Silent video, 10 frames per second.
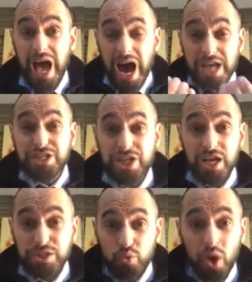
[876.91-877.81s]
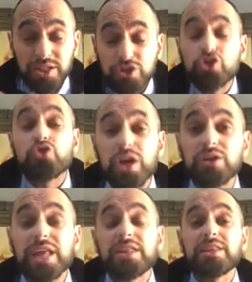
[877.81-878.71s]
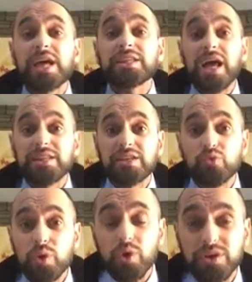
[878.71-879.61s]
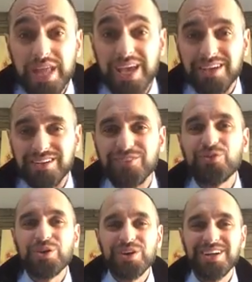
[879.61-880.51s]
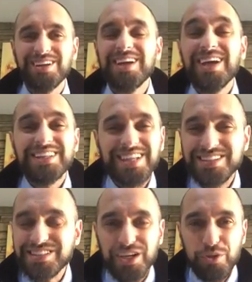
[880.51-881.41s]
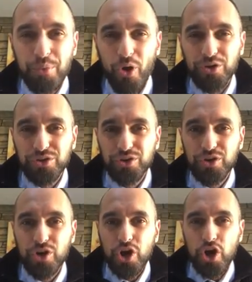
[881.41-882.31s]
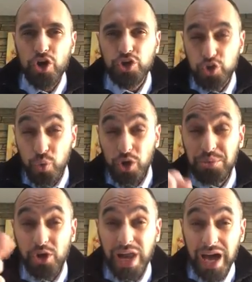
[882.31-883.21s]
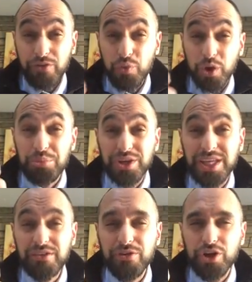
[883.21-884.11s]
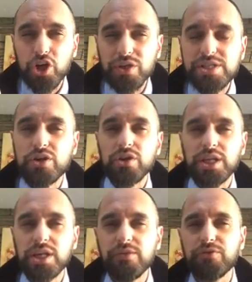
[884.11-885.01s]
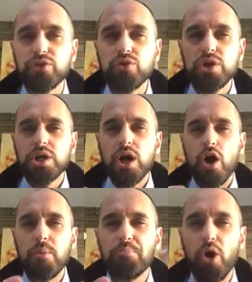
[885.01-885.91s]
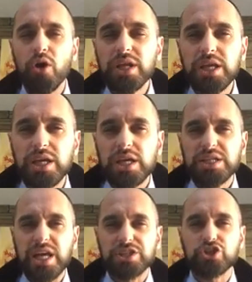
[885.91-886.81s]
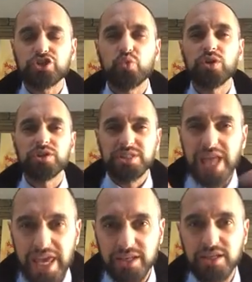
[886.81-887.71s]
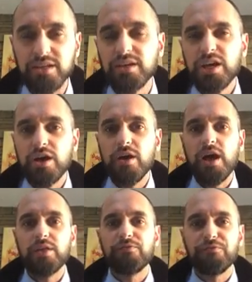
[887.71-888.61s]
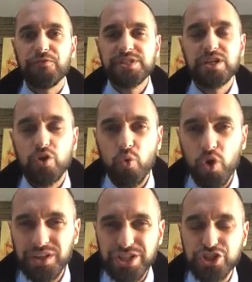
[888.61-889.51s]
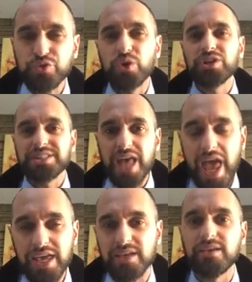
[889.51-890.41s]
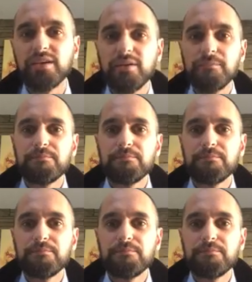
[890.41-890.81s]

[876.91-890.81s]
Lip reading: Hashem, why did you create it then like that we want to take? Wait. That's exactly the point. You want to be alive, you want to be a giver, God is going to give you a body that just want to take. A physical world that just want to take.